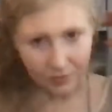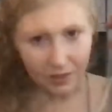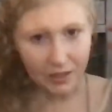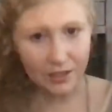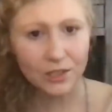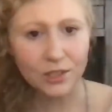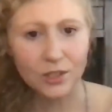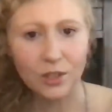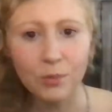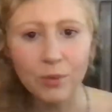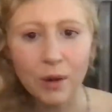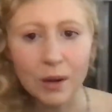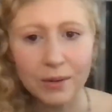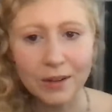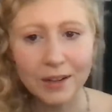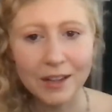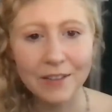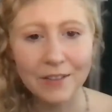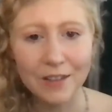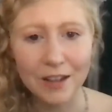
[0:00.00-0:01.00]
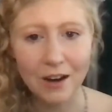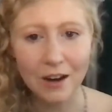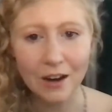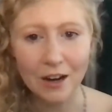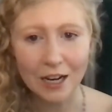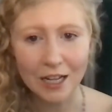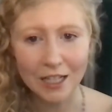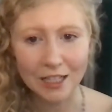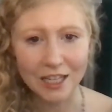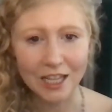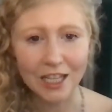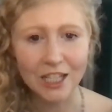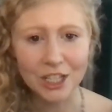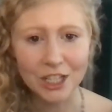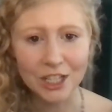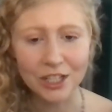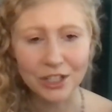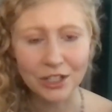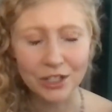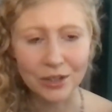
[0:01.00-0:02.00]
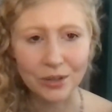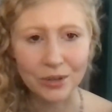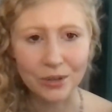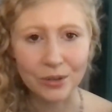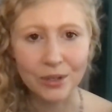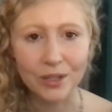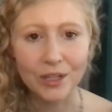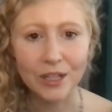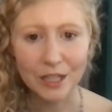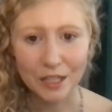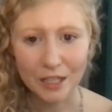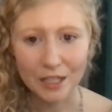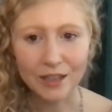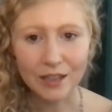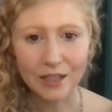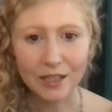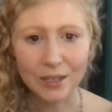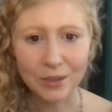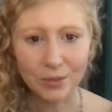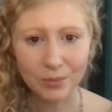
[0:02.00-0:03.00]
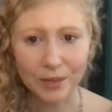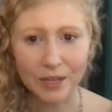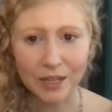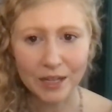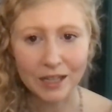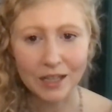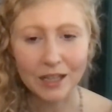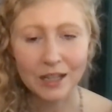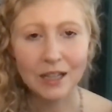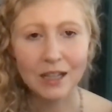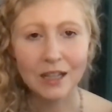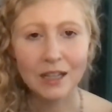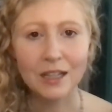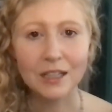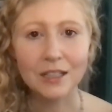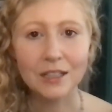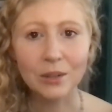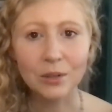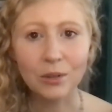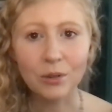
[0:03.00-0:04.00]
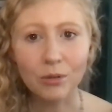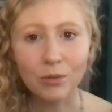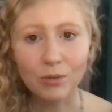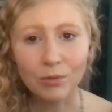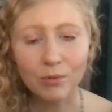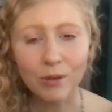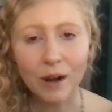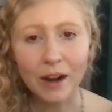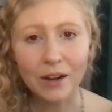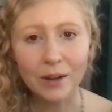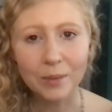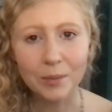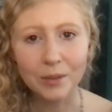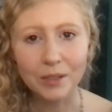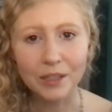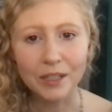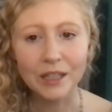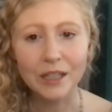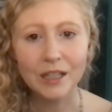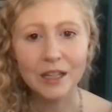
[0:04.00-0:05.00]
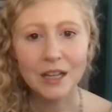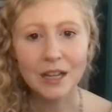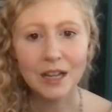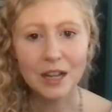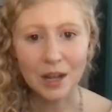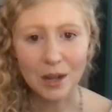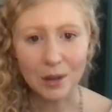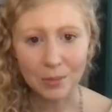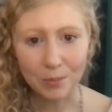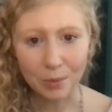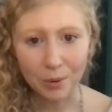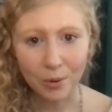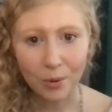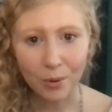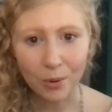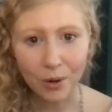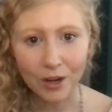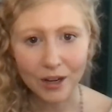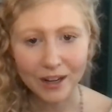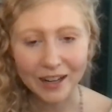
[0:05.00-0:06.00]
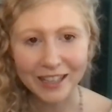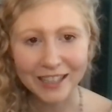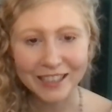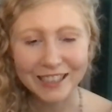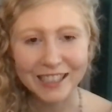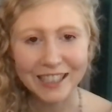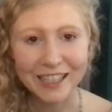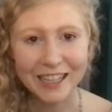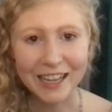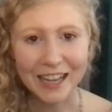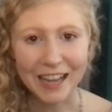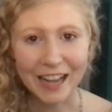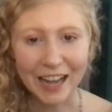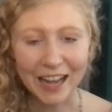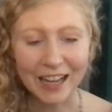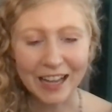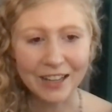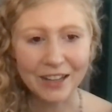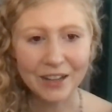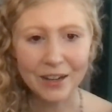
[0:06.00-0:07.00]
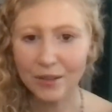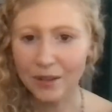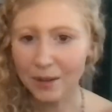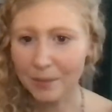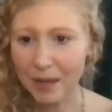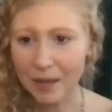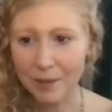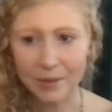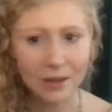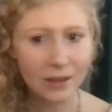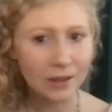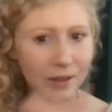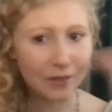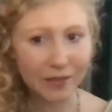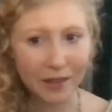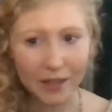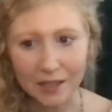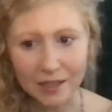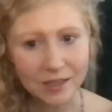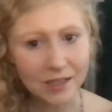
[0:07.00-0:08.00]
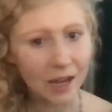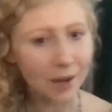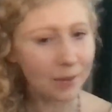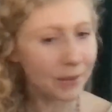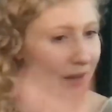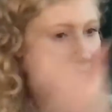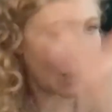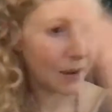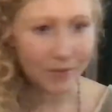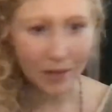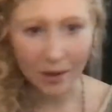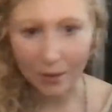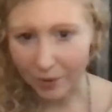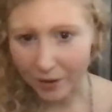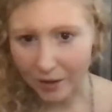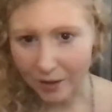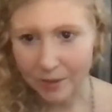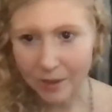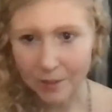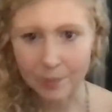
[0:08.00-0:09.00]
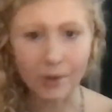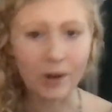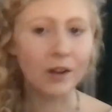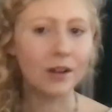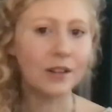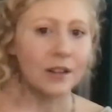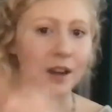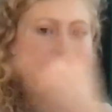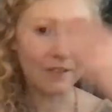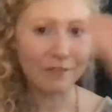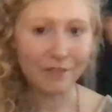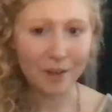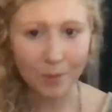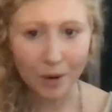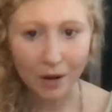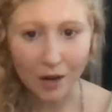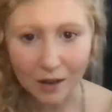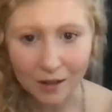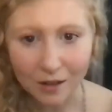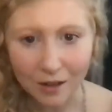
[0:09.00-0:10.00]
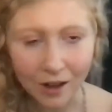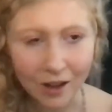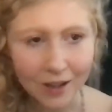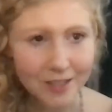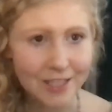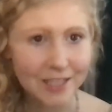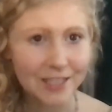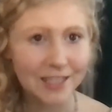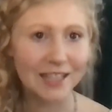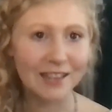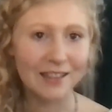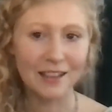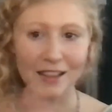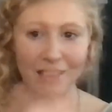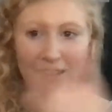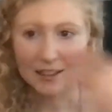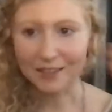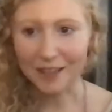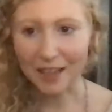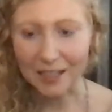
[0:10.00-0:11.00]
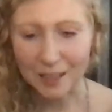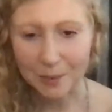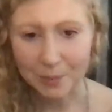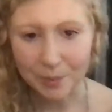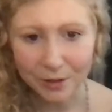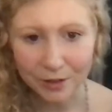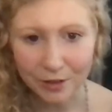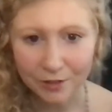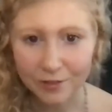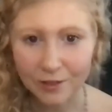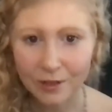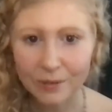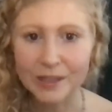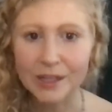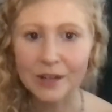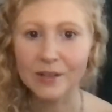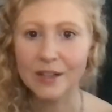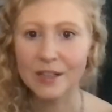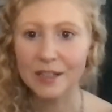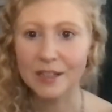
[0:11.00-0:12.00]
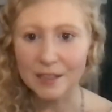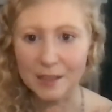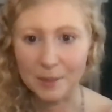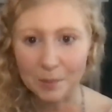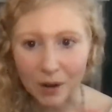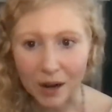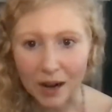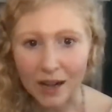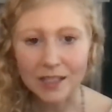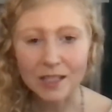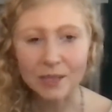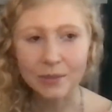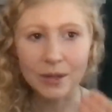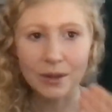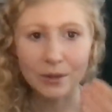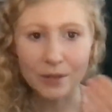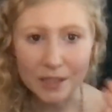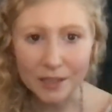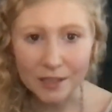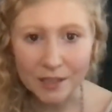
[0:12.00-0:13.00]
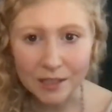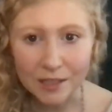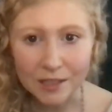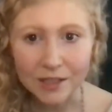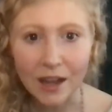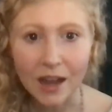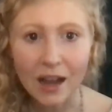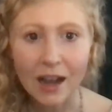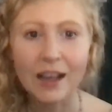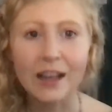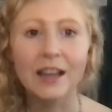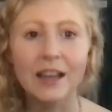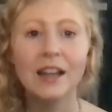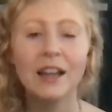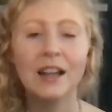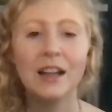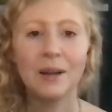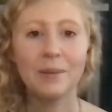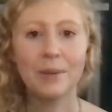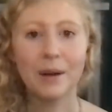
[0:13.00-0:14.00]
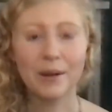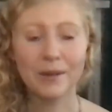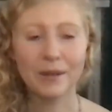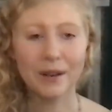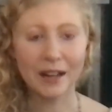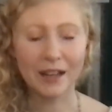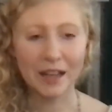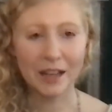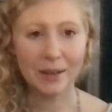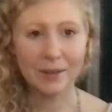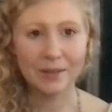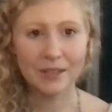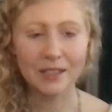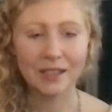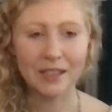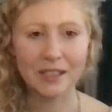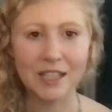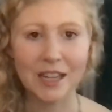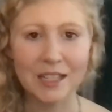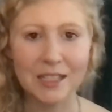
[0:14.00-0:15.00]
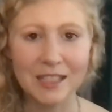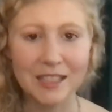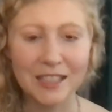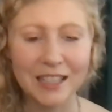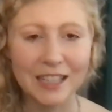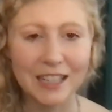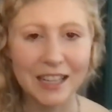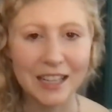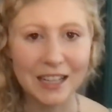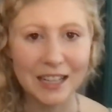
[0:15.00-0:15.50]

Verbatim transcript: and so, what we're giving our attention to this week is incredibly important. And, you know, there may be things coming up that want to be burned off from our unconscious, and that's beautiful. We don't need to suppress, we don't need to deny. But what I am suggesting